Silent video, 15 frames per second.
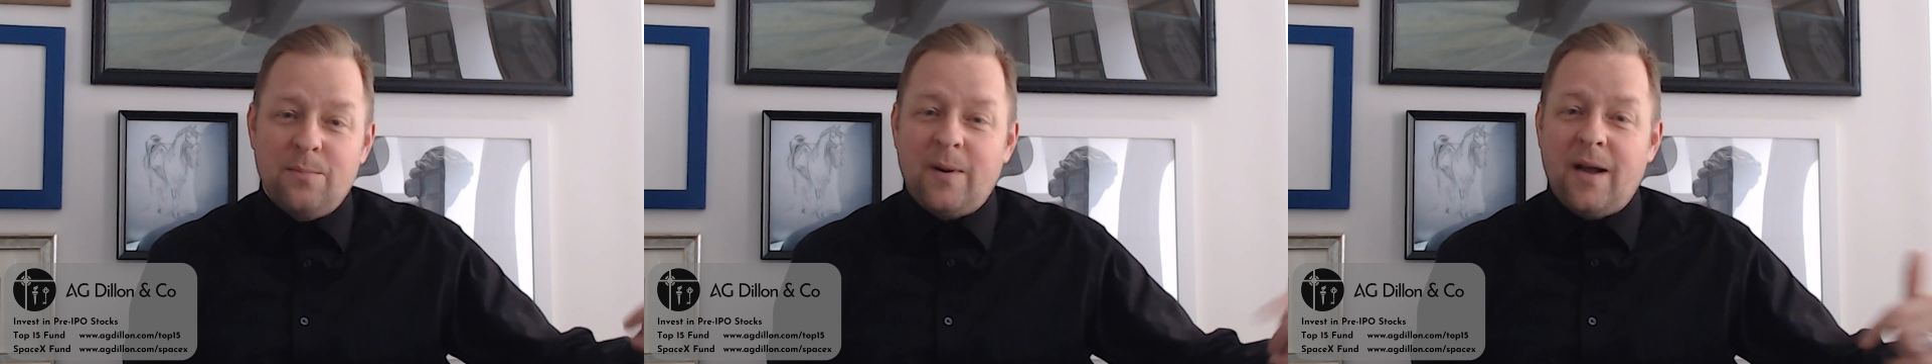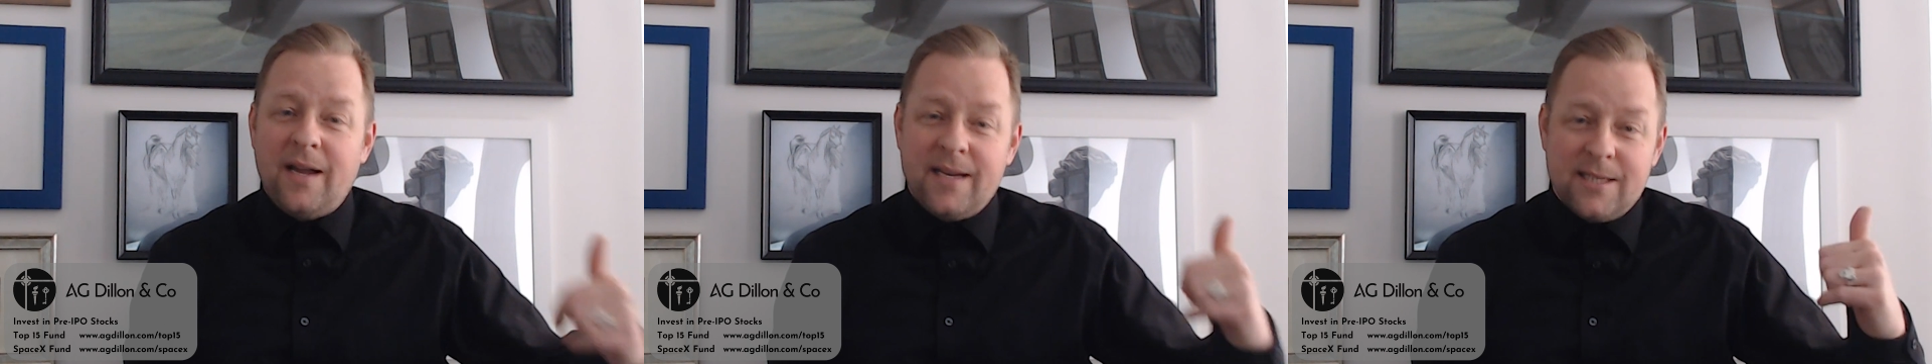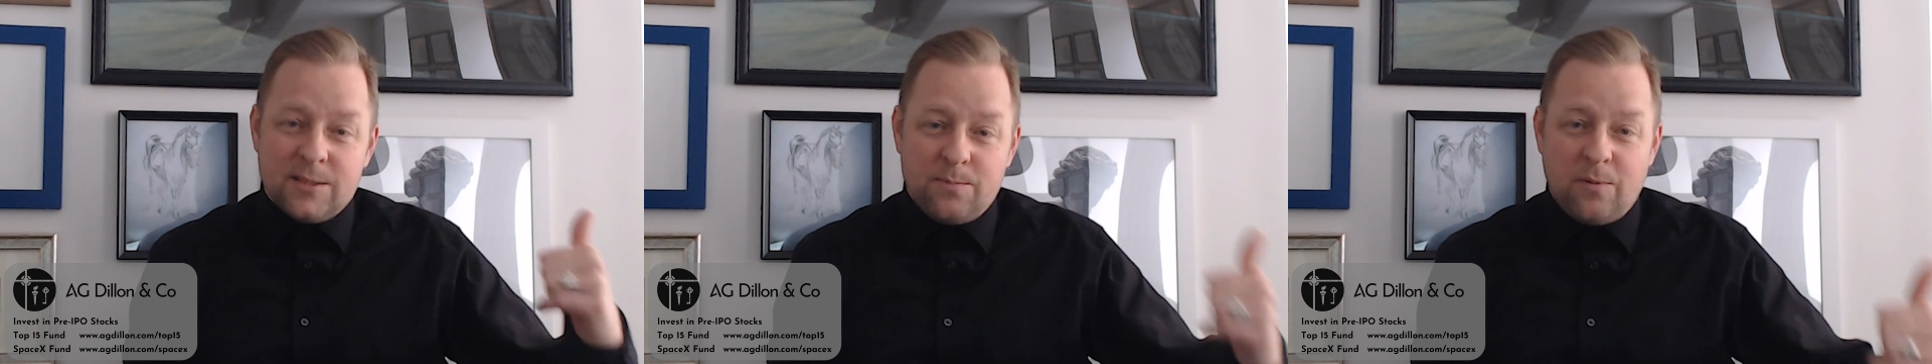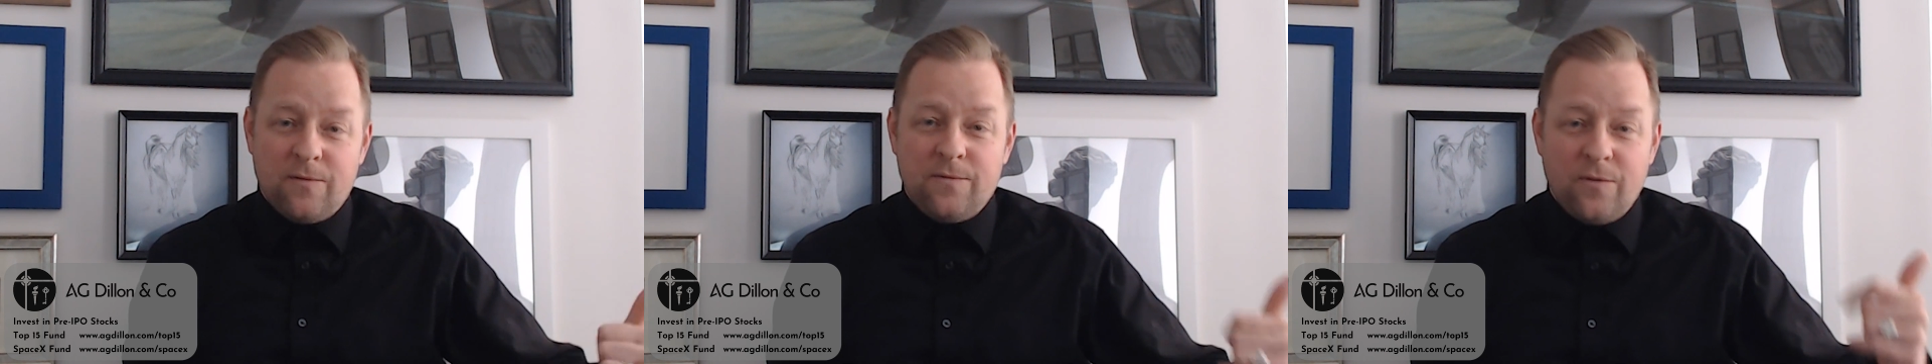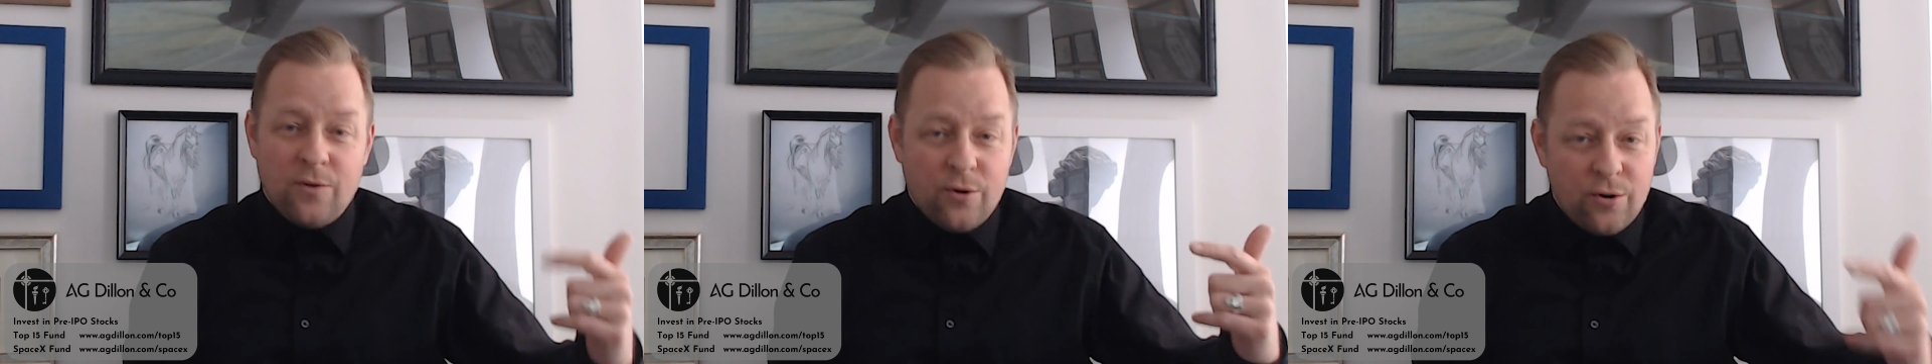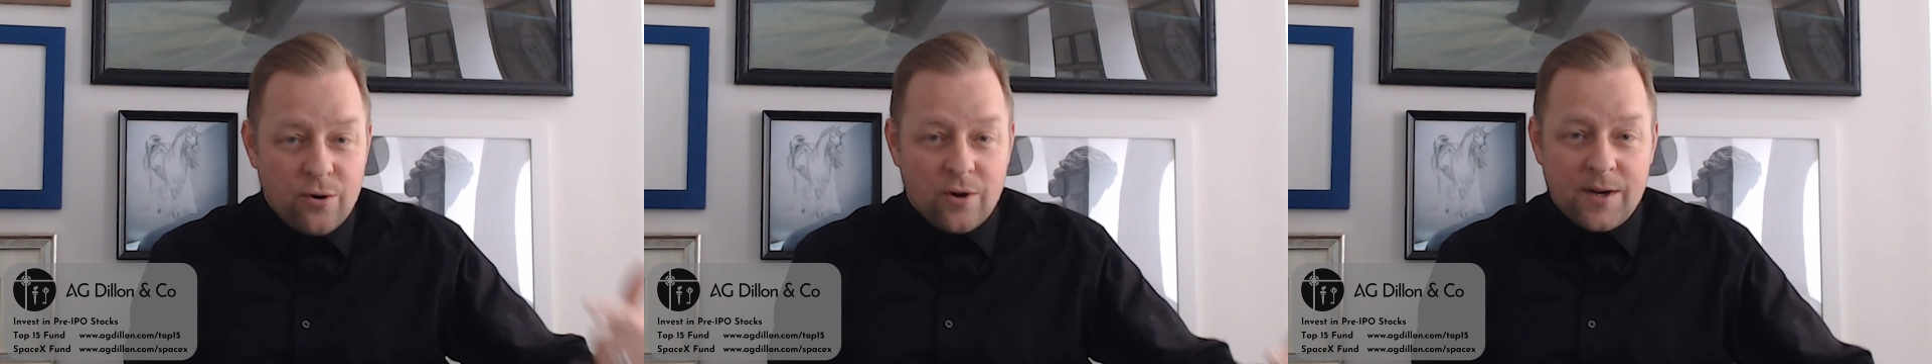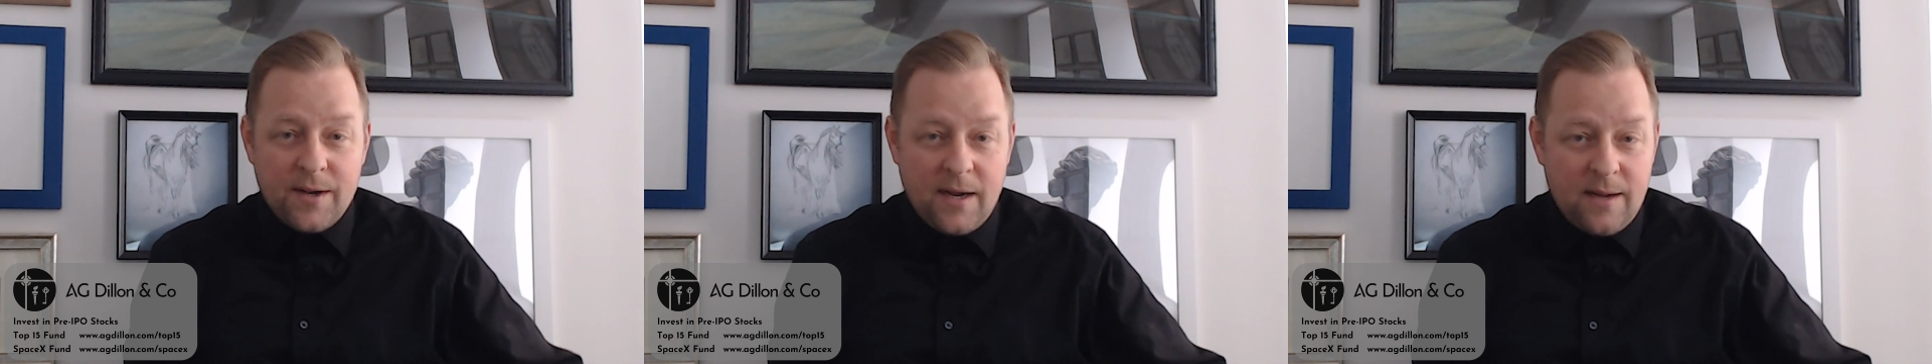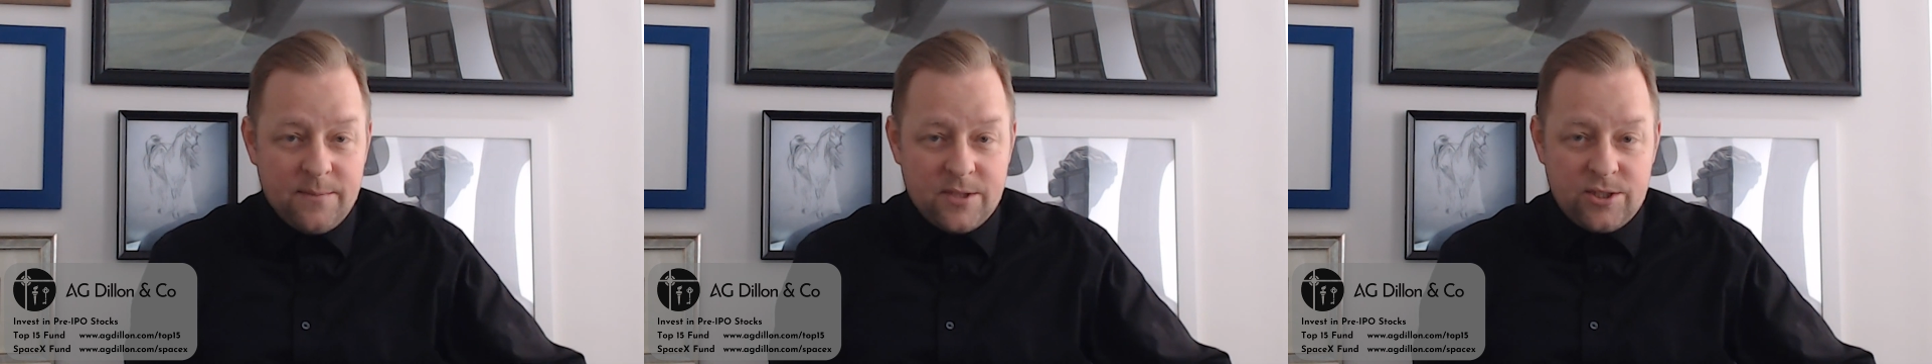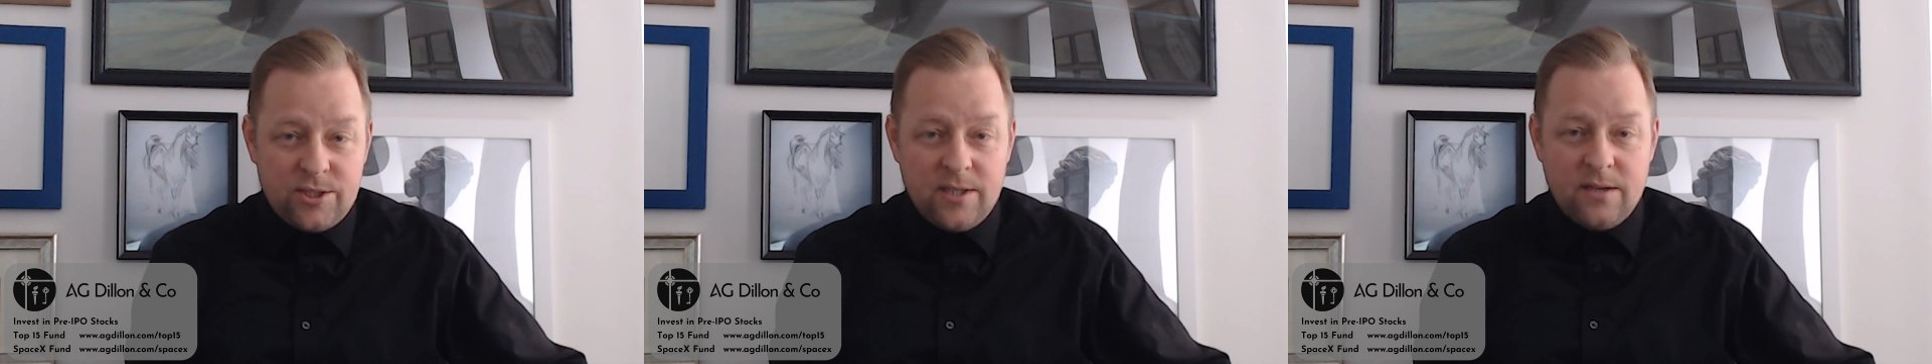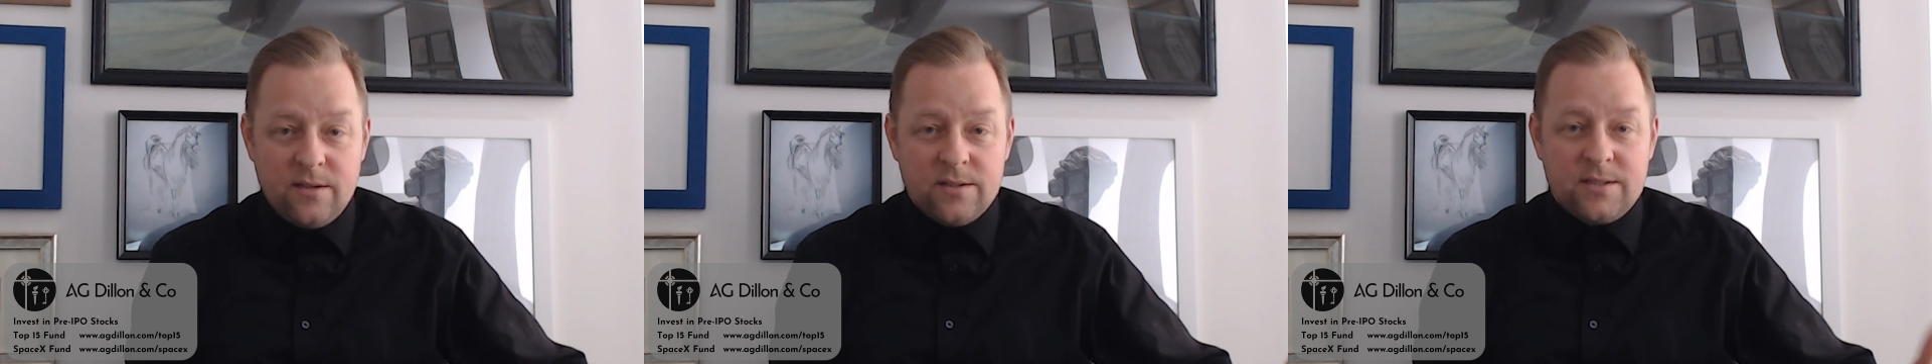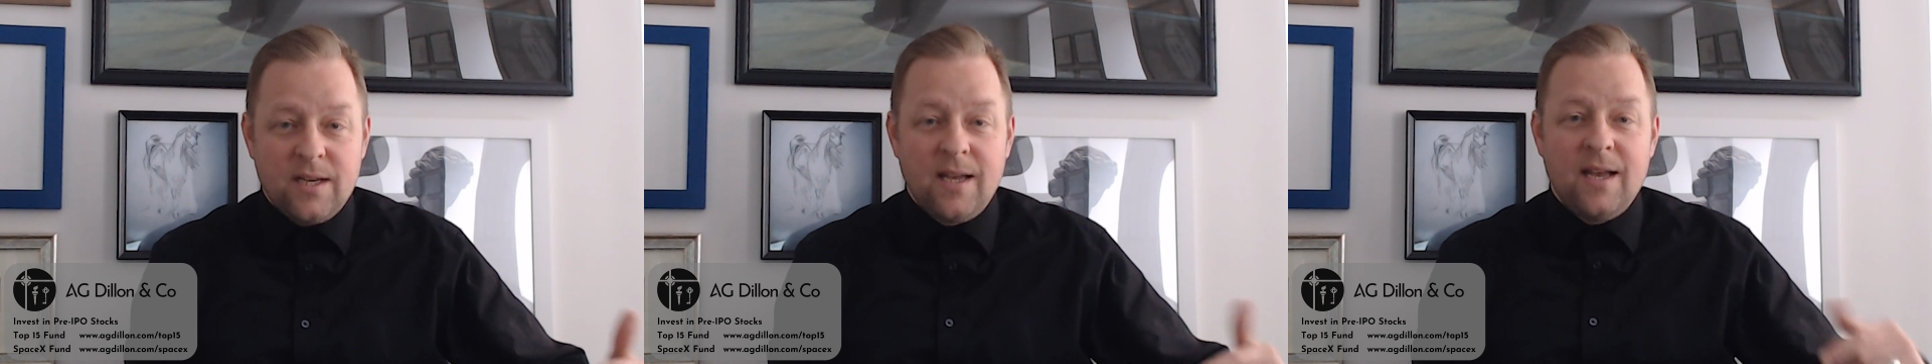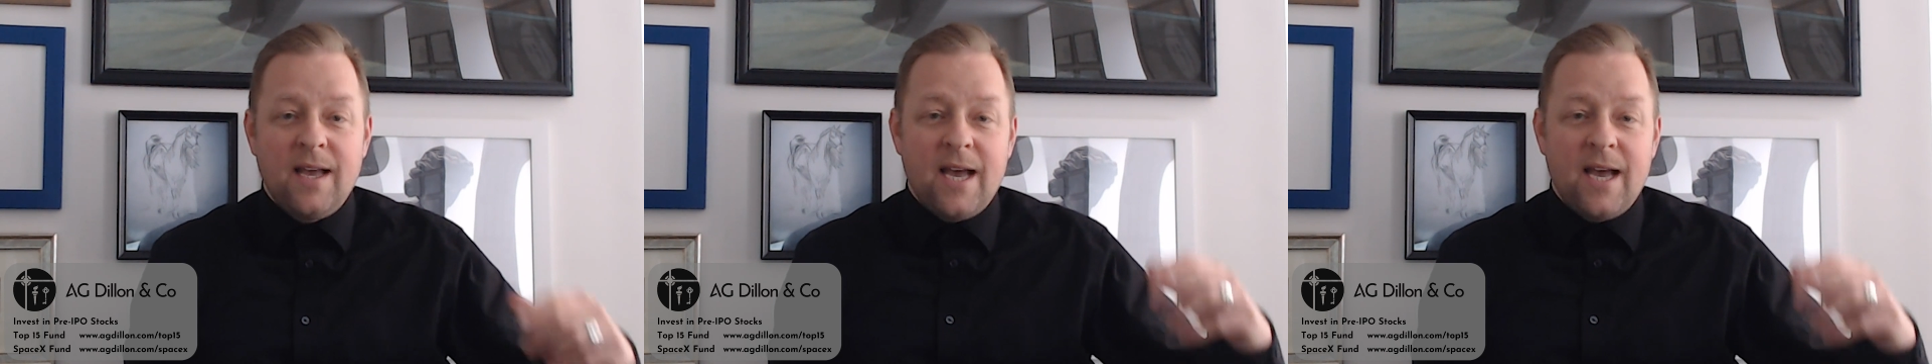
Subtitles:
buying is preferred or common shares.